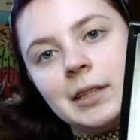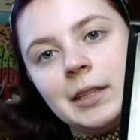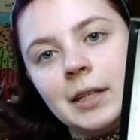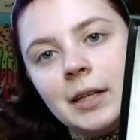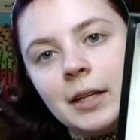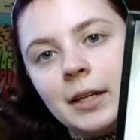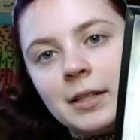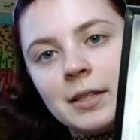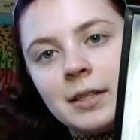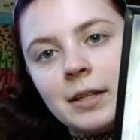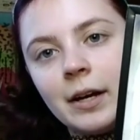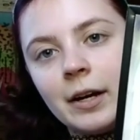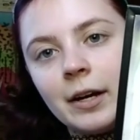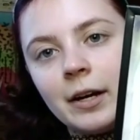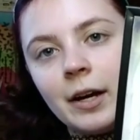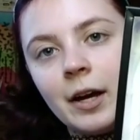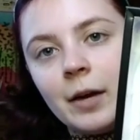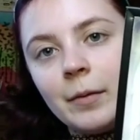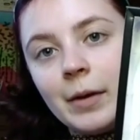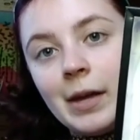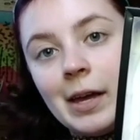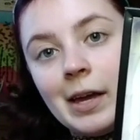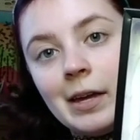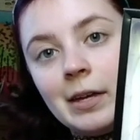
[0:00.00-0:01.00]

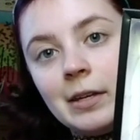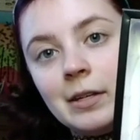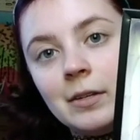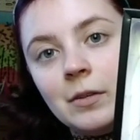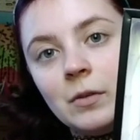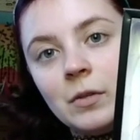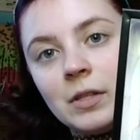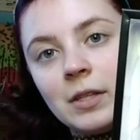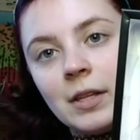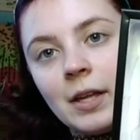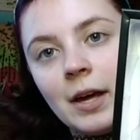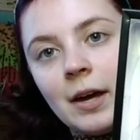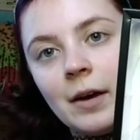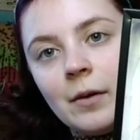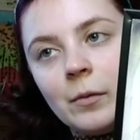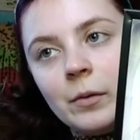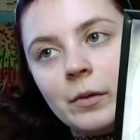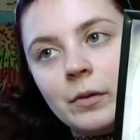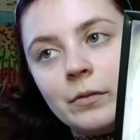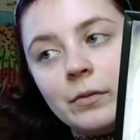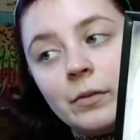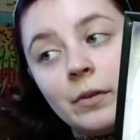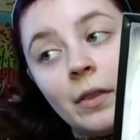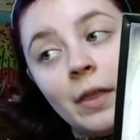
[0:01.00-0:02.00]
I can't use that
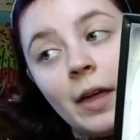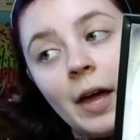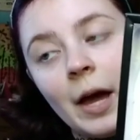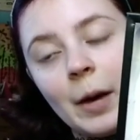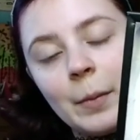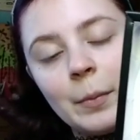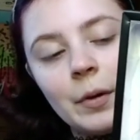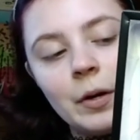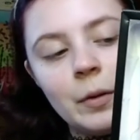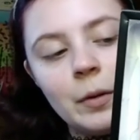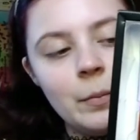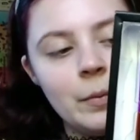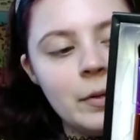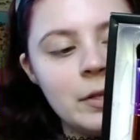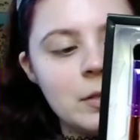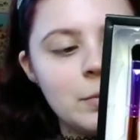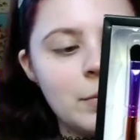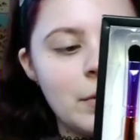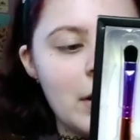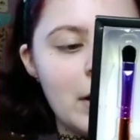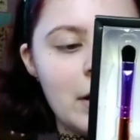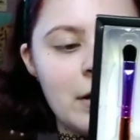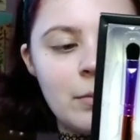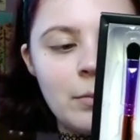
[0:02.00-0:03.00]
one for that purpose,
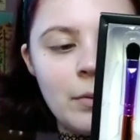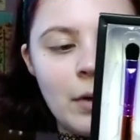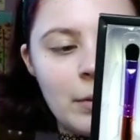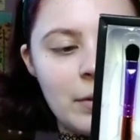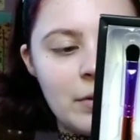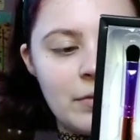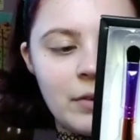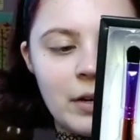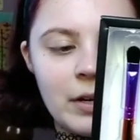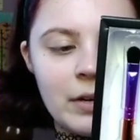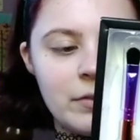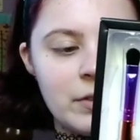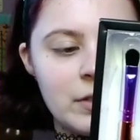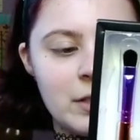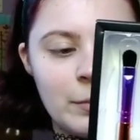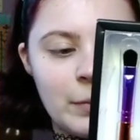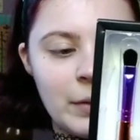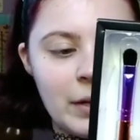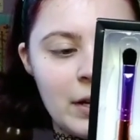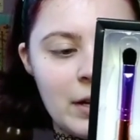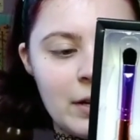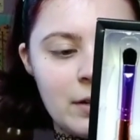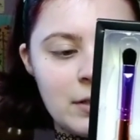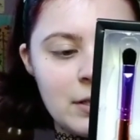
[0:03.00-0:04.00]
but I could probably find it for
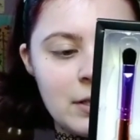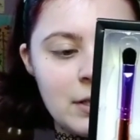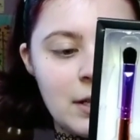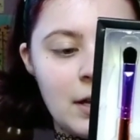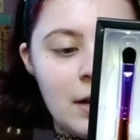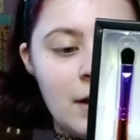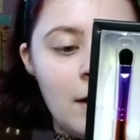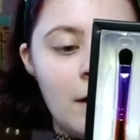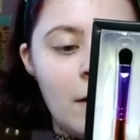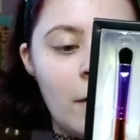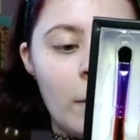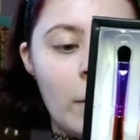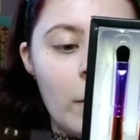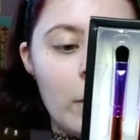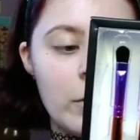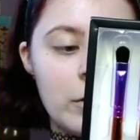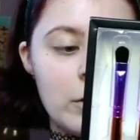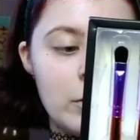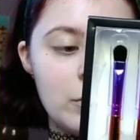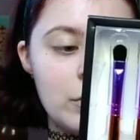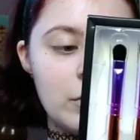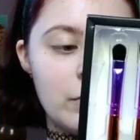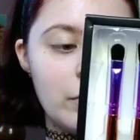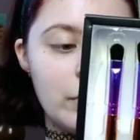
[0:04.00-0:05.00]
something else. Or
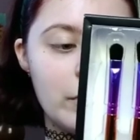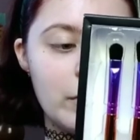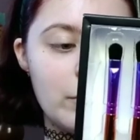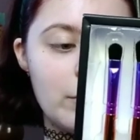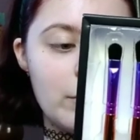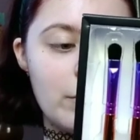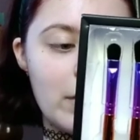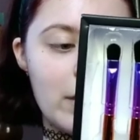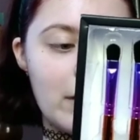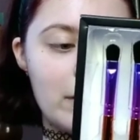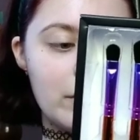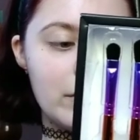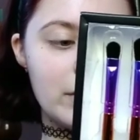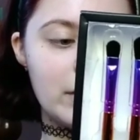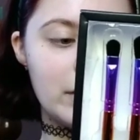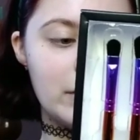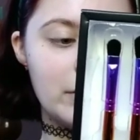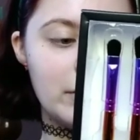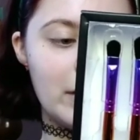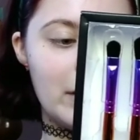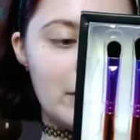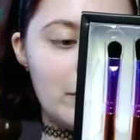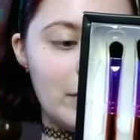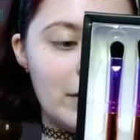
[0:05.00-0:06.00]
use it for your brows and
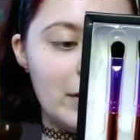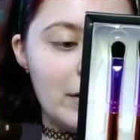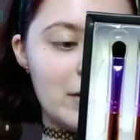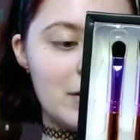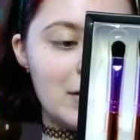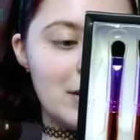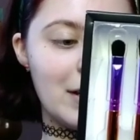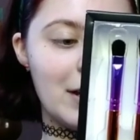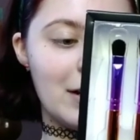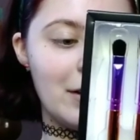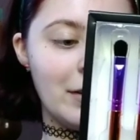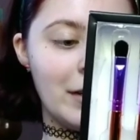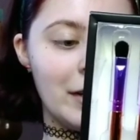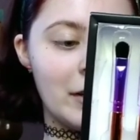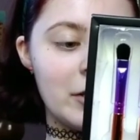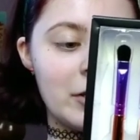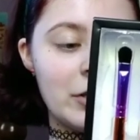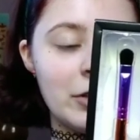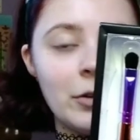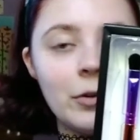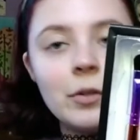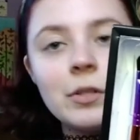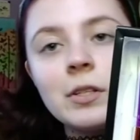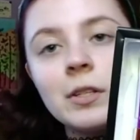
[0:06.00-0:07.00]
create realistic hair-like
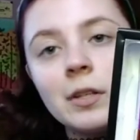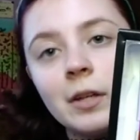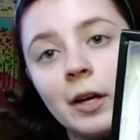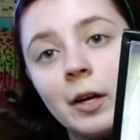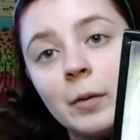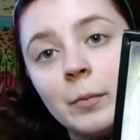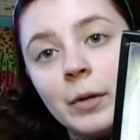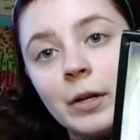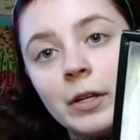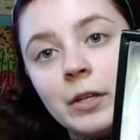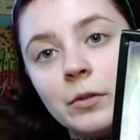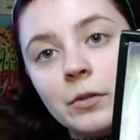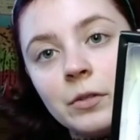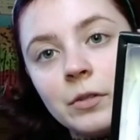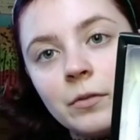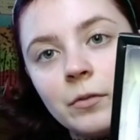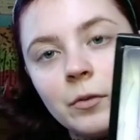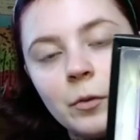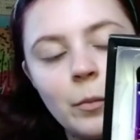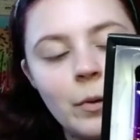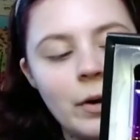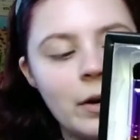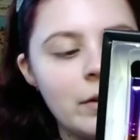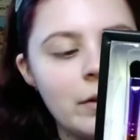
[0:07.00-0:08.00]
strokes. I might use it
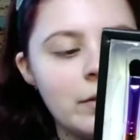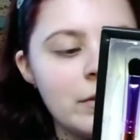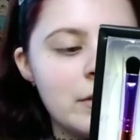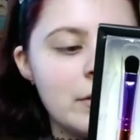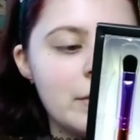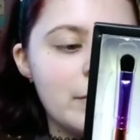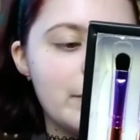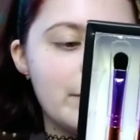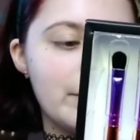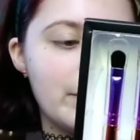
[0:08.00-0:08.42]
for brows.